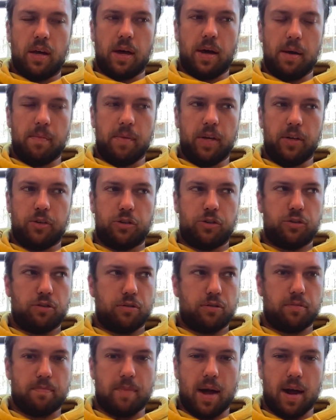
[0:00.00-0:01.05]
um,
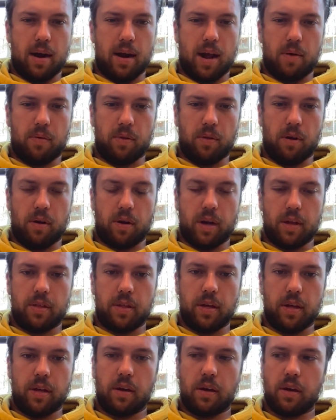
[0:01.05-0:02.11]
each about an hour long, I
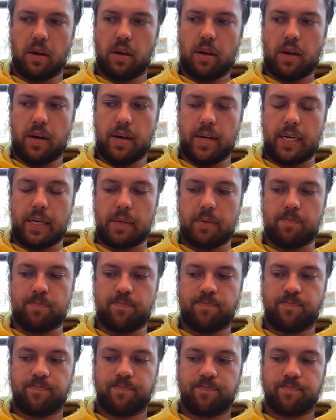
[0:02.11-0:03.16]
think. Um,